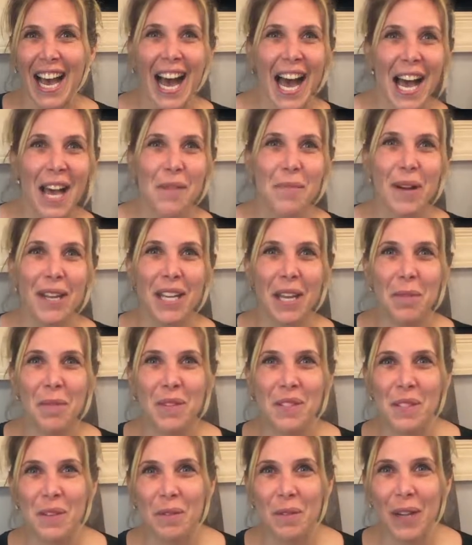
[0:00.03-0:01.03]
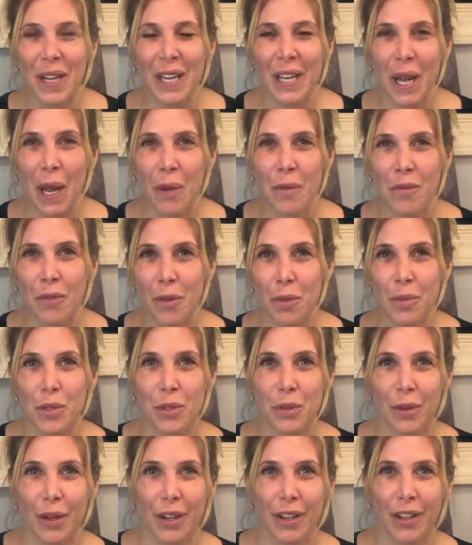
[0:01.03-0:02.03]
Hi, my name is Irene. I'm from
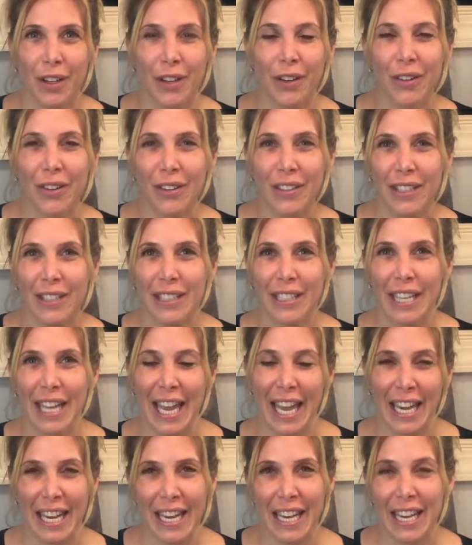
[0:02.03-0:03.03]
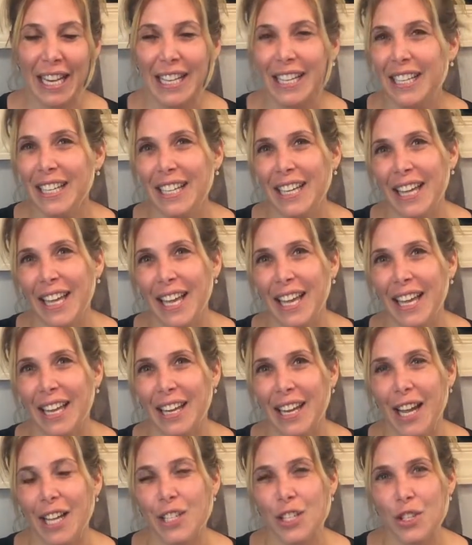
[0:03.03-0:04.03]
Toronto, Canada,
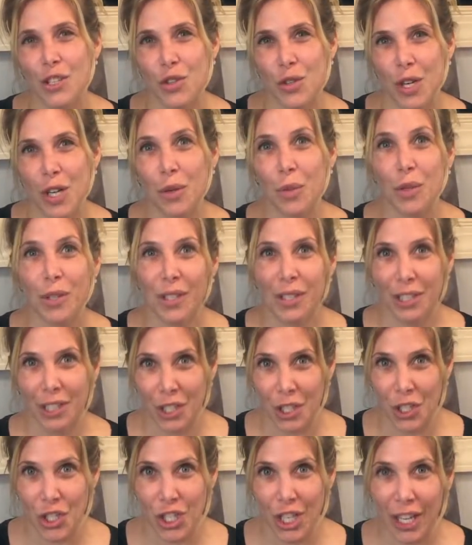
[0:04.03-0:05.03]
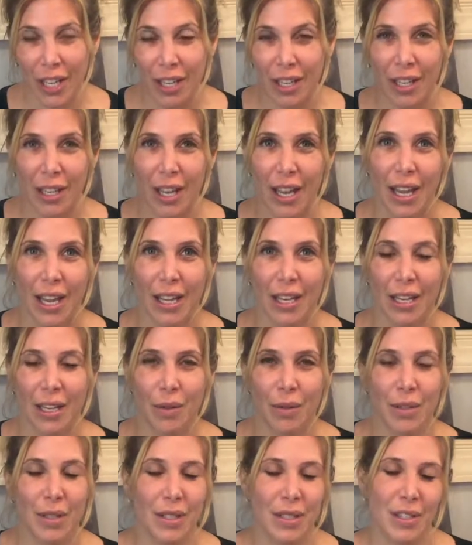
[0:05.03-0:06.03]
and I just trained with Alicia, and
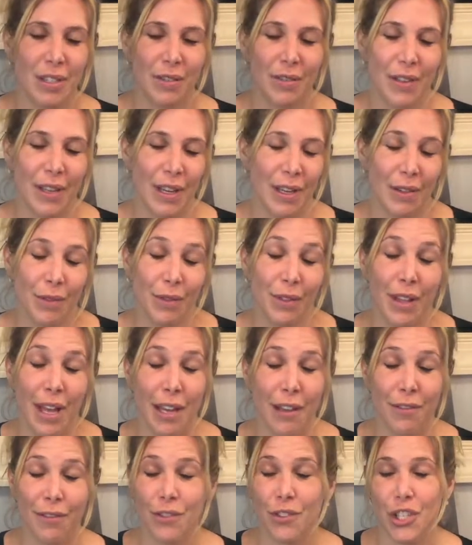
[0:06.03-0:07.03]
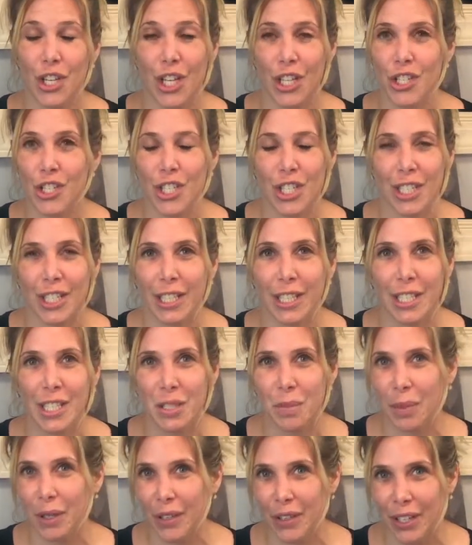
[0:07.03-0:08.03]
it was a life changing
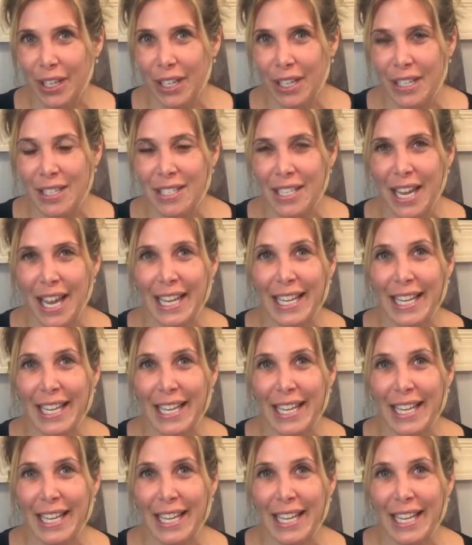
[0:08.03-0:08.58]
experience.